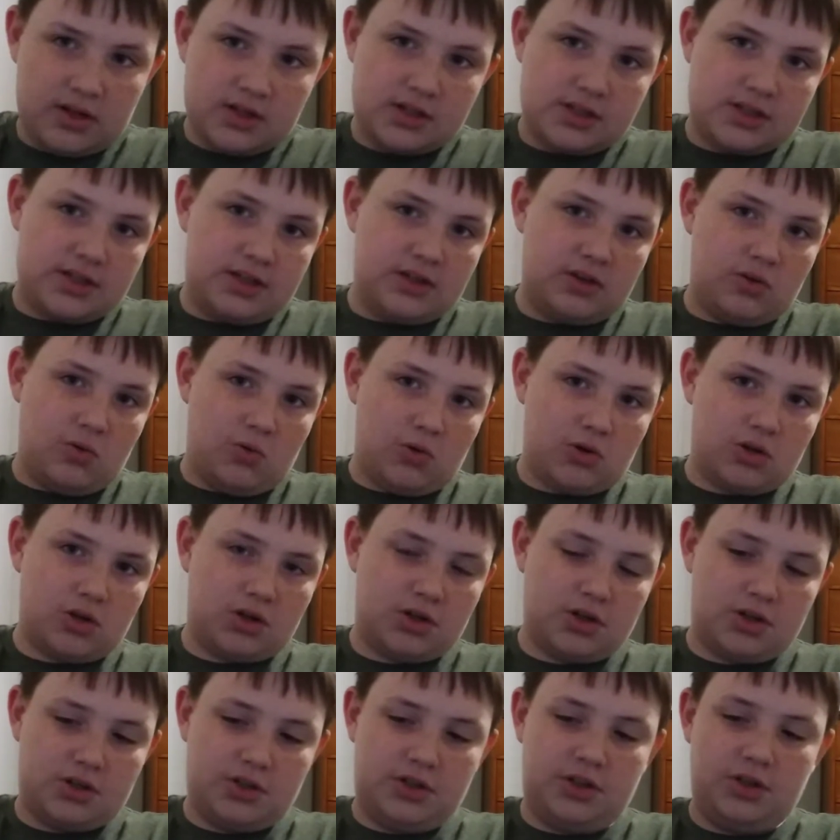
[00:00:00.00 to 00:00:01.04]
in order
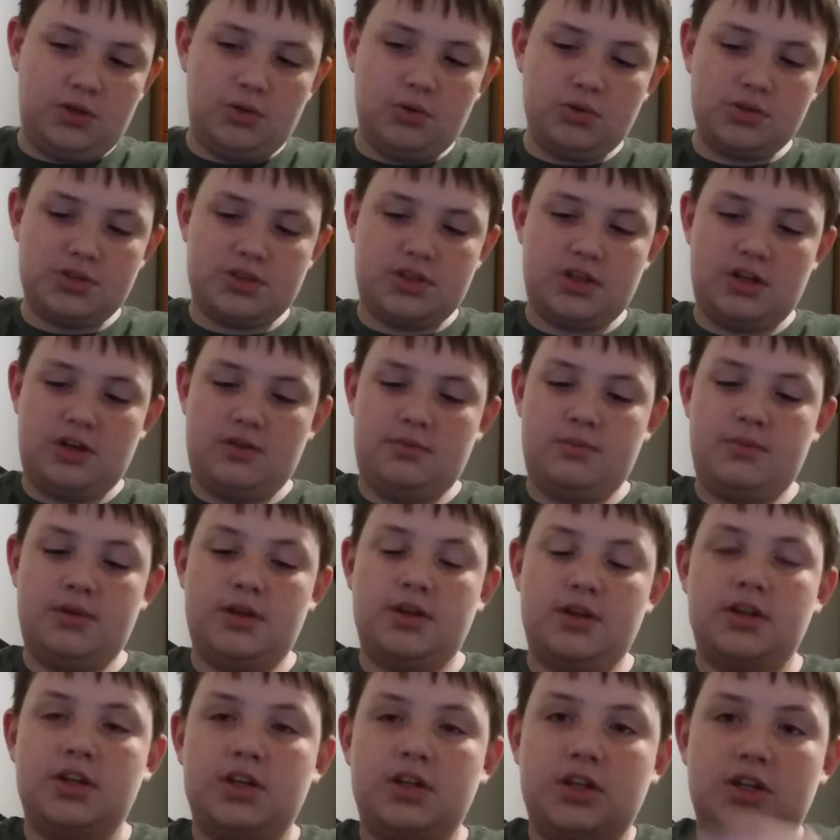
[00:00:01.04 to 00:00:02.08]
to use them,
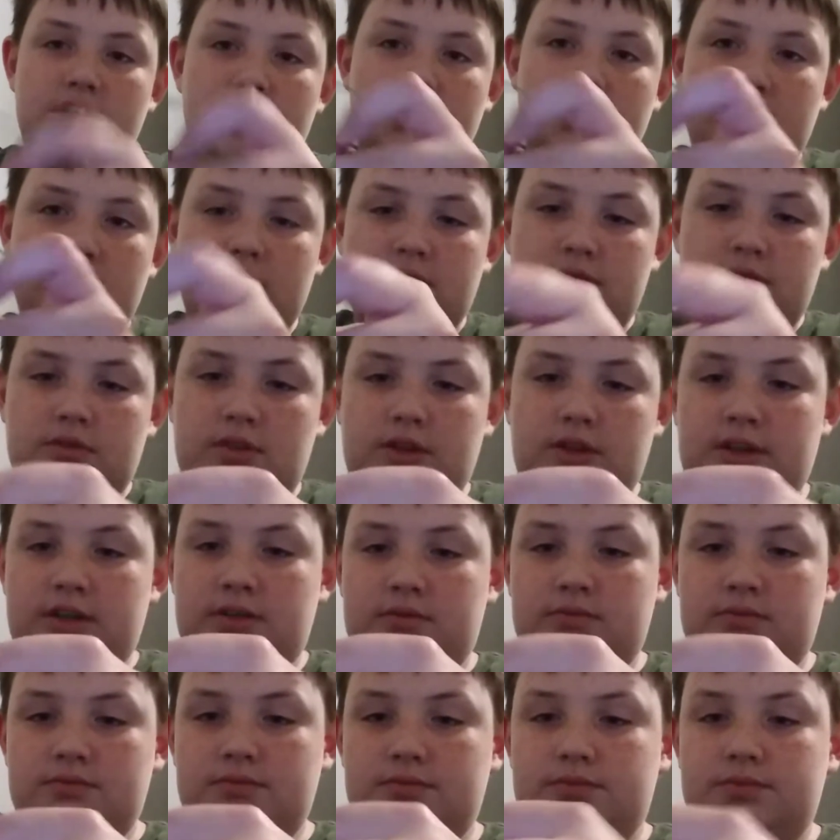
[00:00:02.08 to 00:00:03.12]
like,
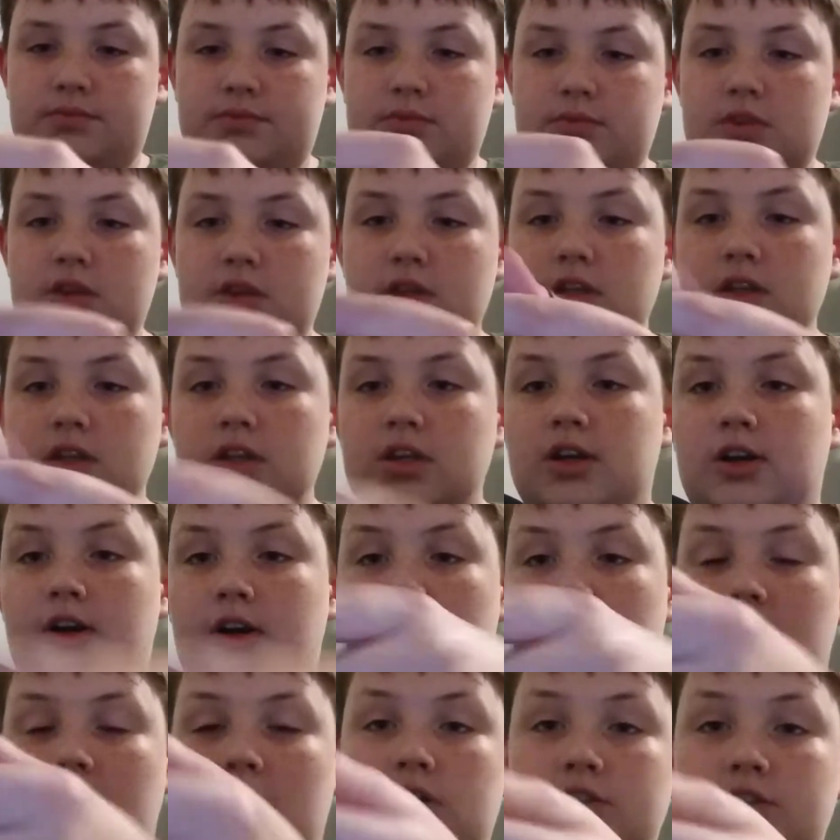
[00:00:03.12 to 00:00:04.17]
here,
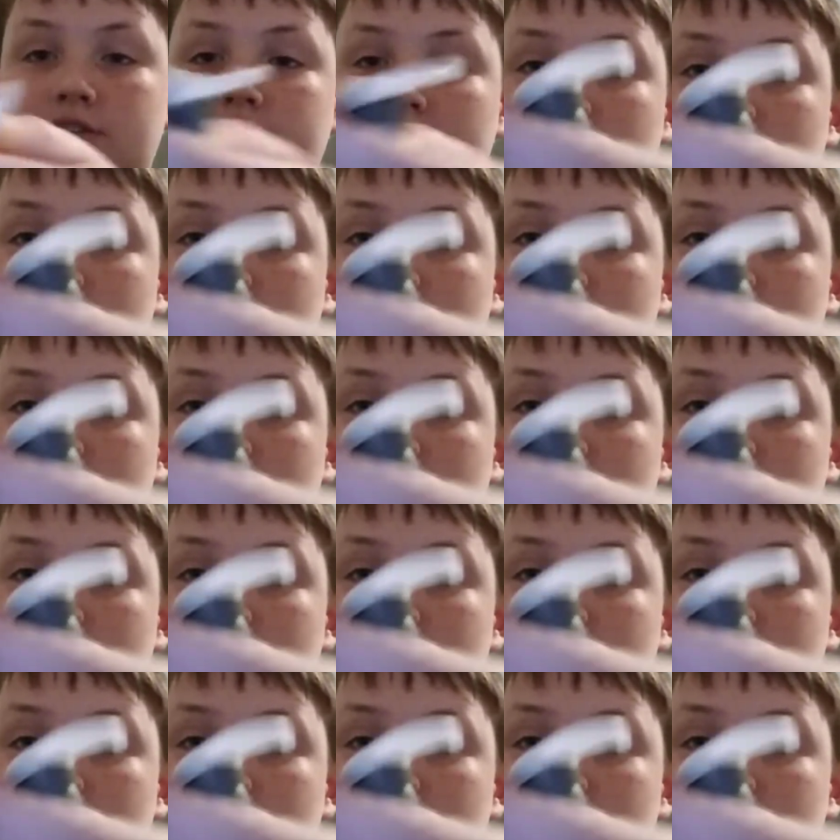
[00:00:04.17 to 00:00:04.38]
I'll see